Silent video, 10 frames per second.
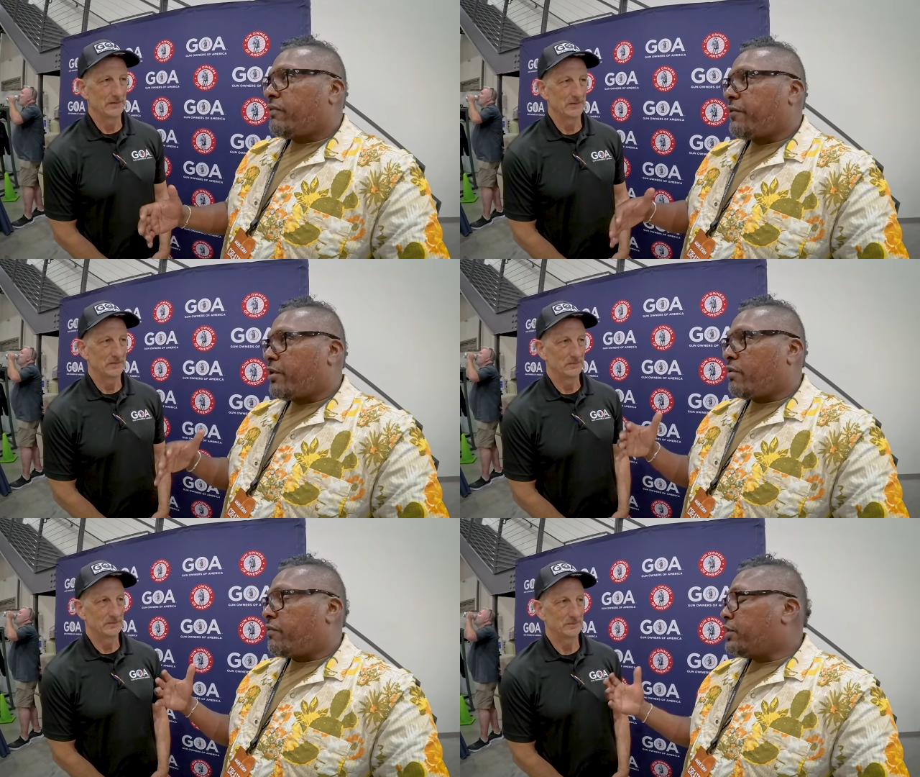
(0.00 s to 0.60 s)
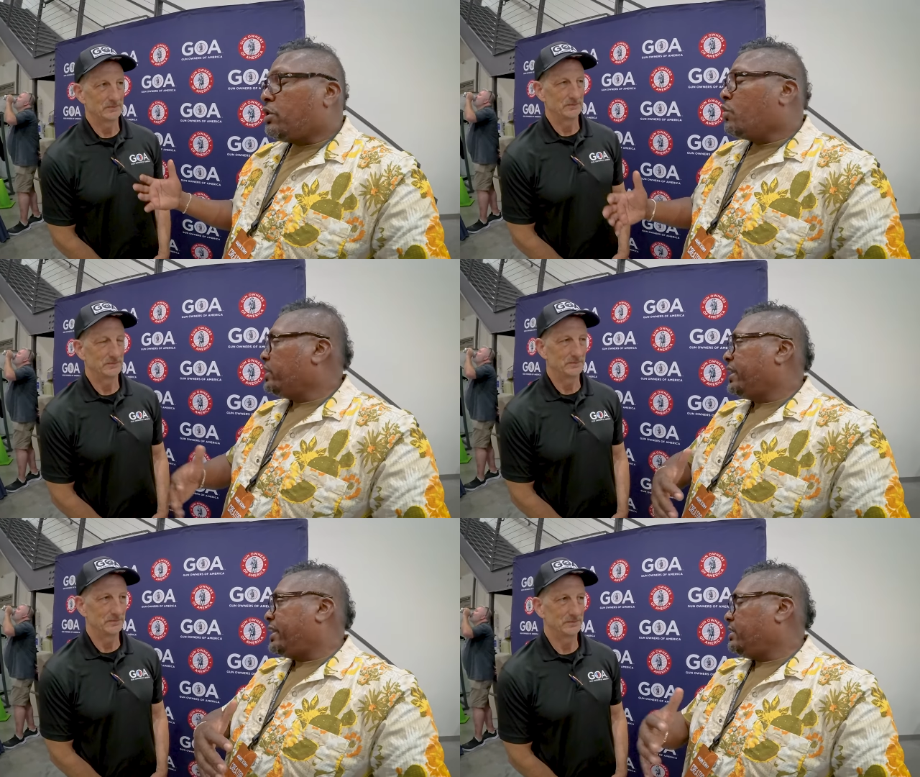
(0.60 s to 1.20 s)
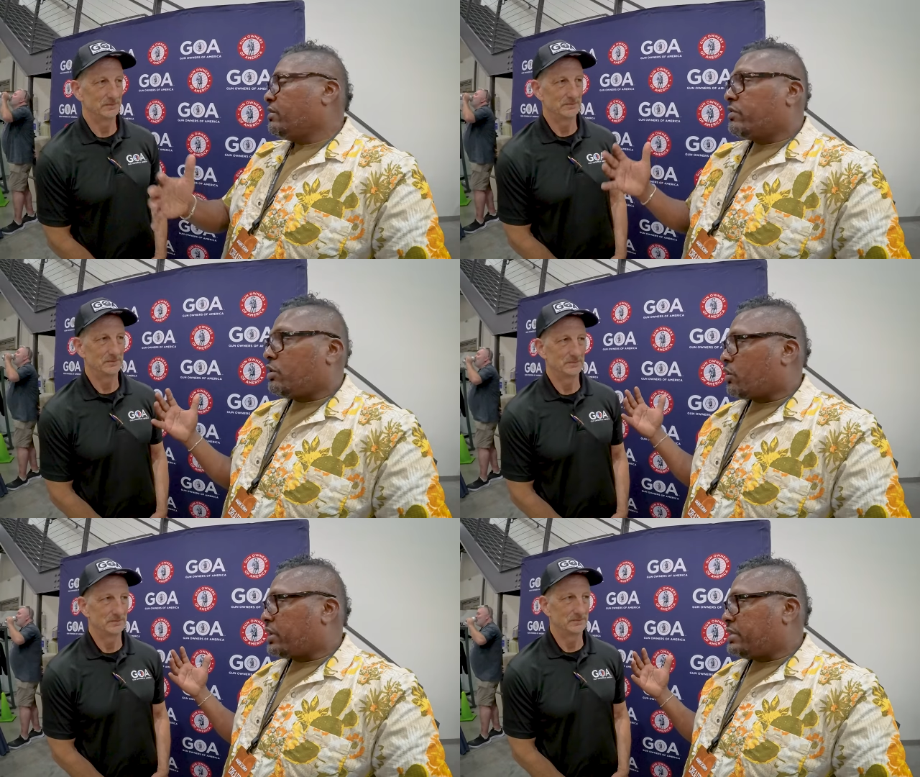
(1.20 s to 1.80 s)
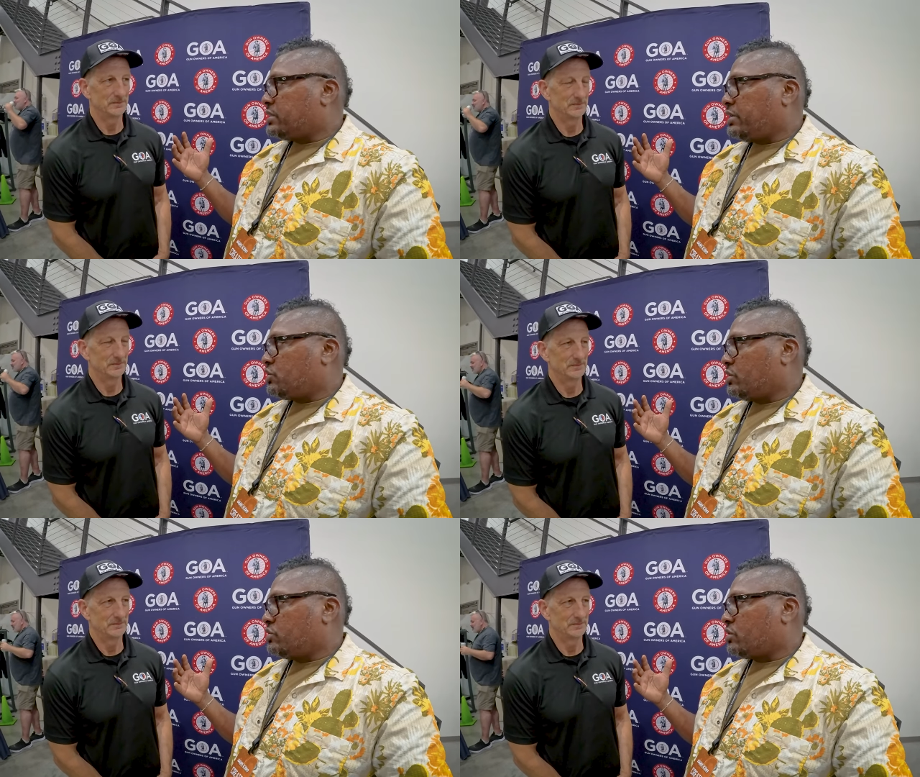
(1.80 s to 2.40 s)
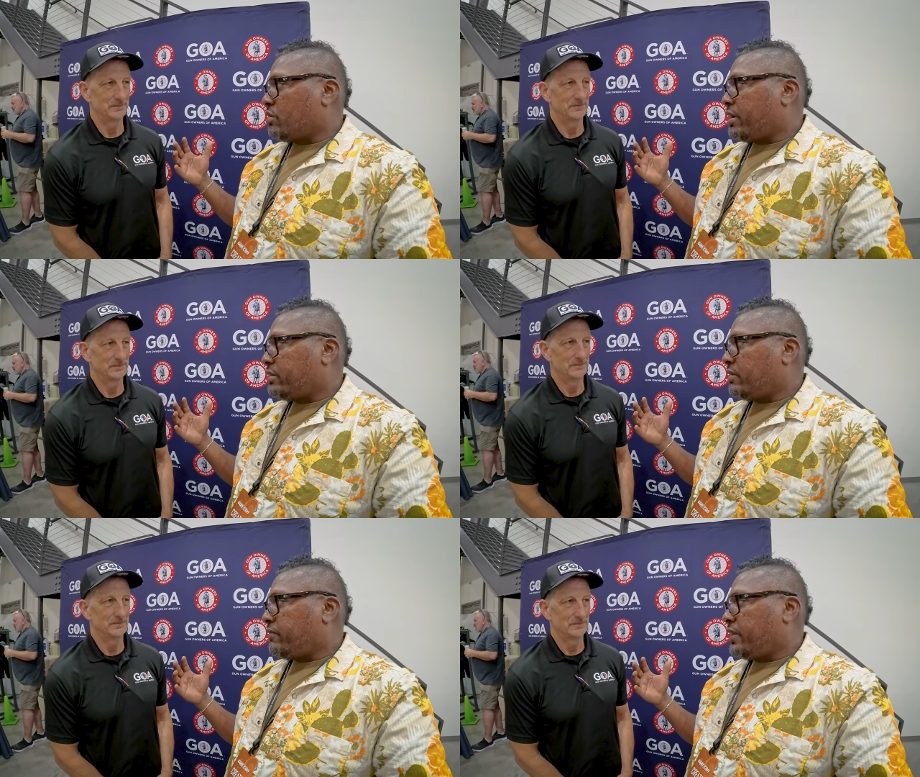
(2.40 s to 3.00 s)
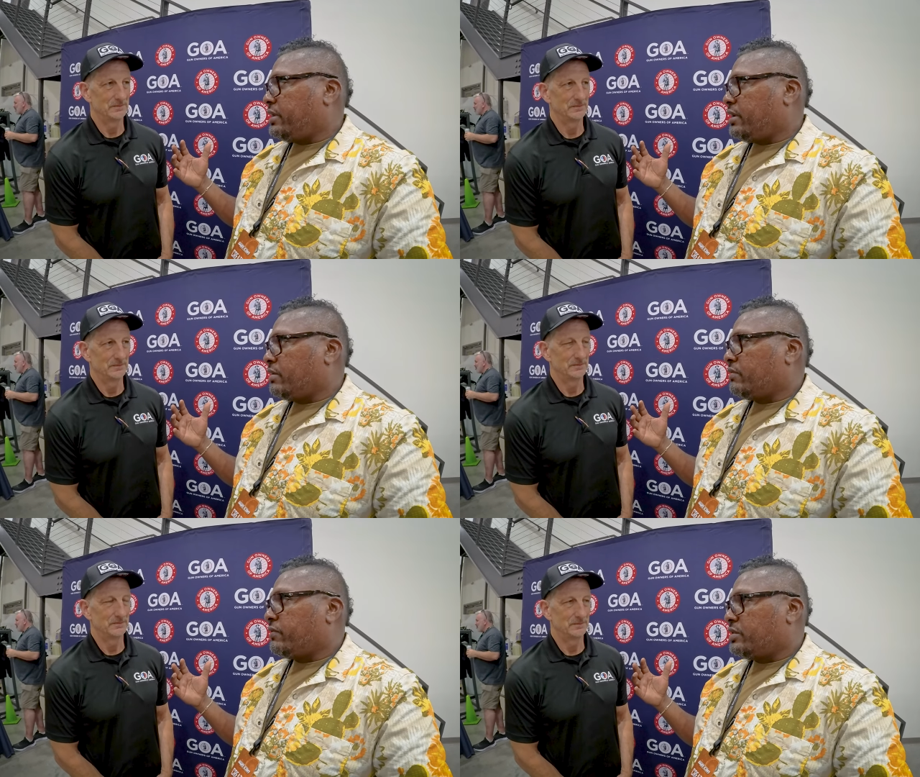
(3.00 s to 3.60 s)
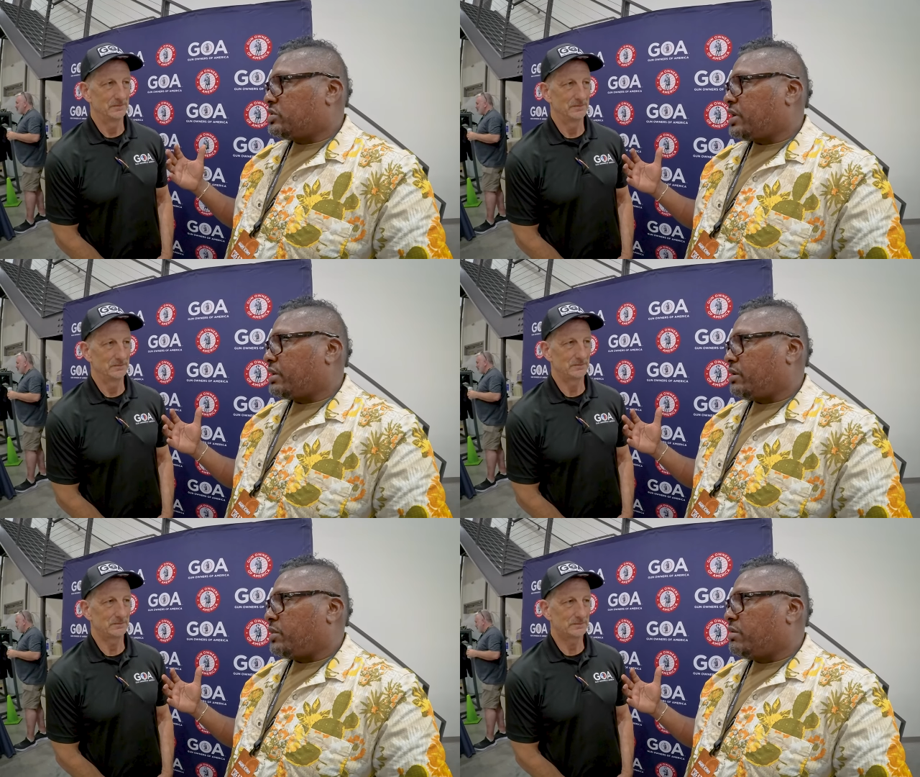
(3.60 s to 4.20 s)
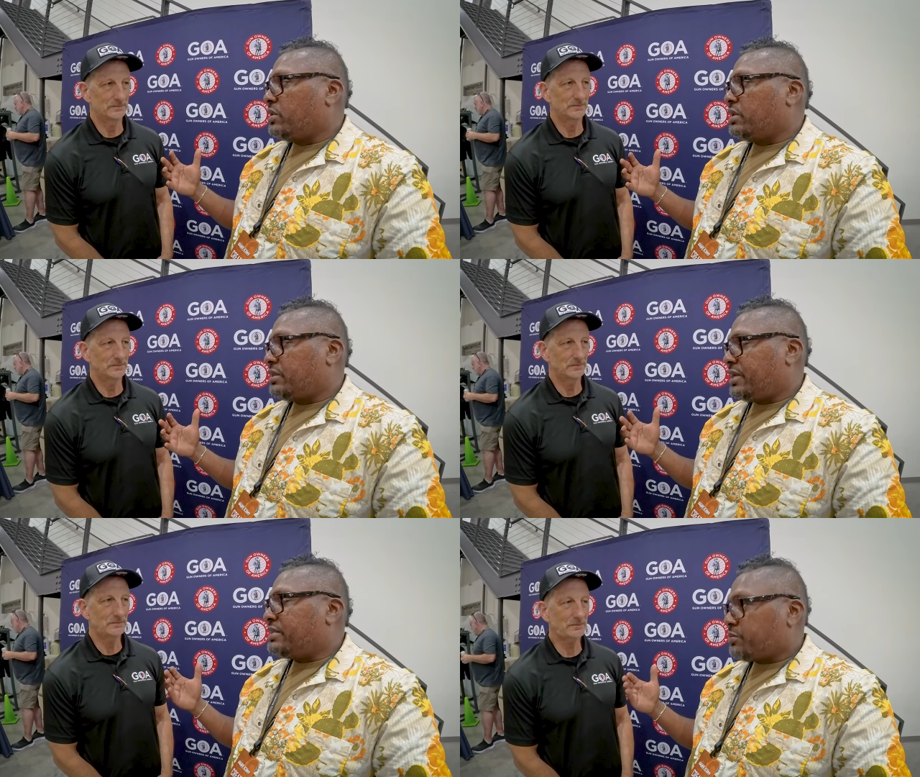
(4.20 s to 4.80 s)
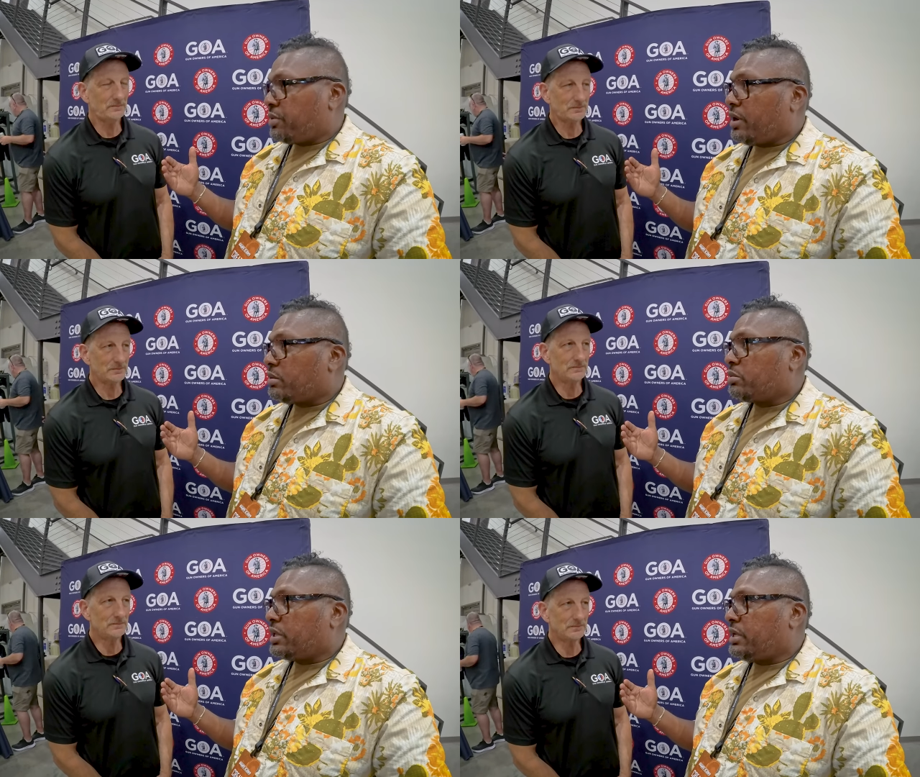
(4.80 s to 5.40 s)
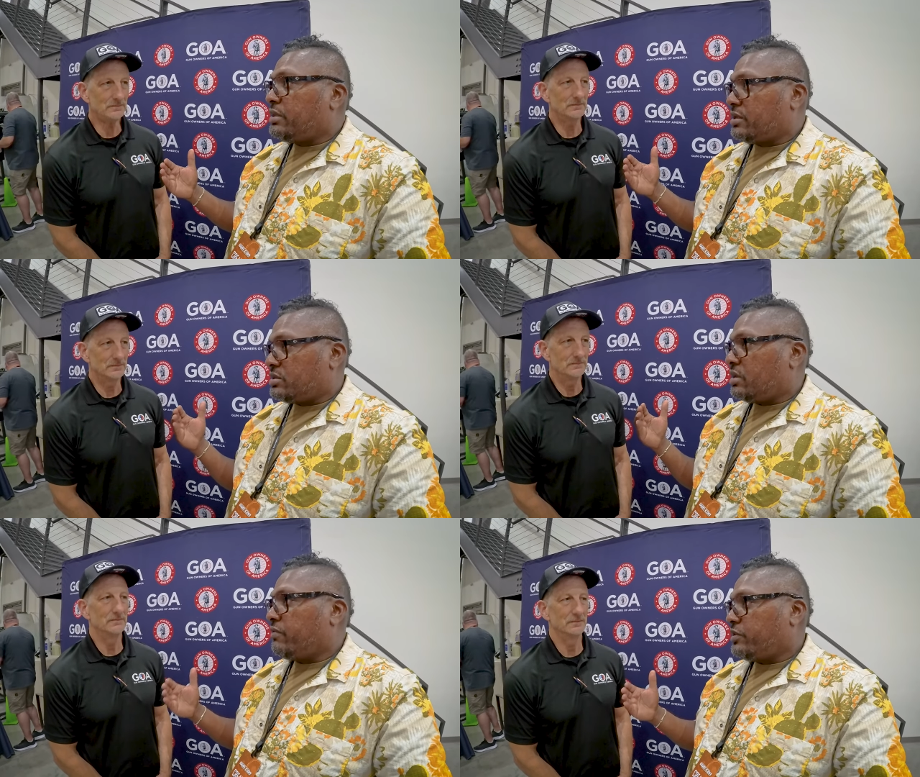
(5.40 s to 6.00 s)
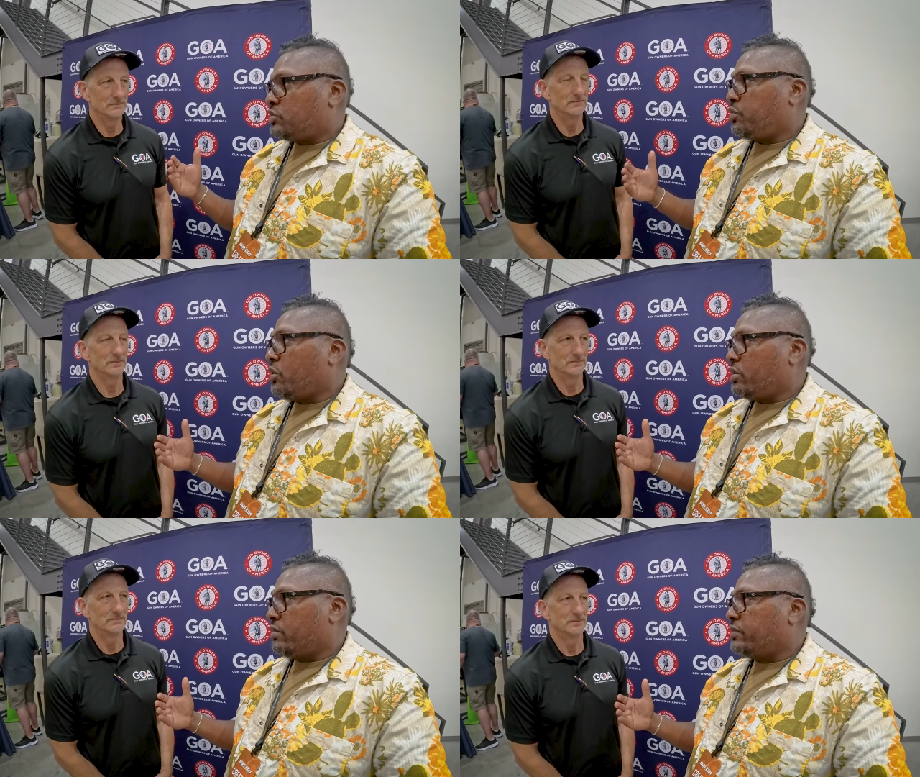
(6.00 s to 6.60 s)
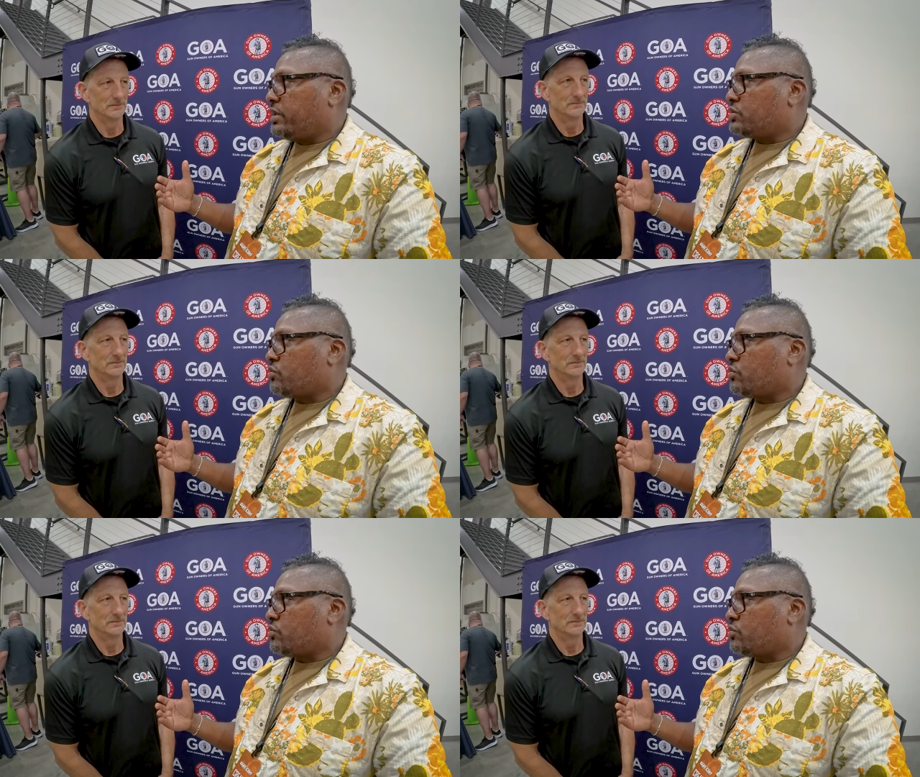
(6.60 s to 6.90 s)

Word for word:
Speaker 1: for for you and any of the organizations that are out there fighting for the Second Amendment. That's probably the toughest part of this,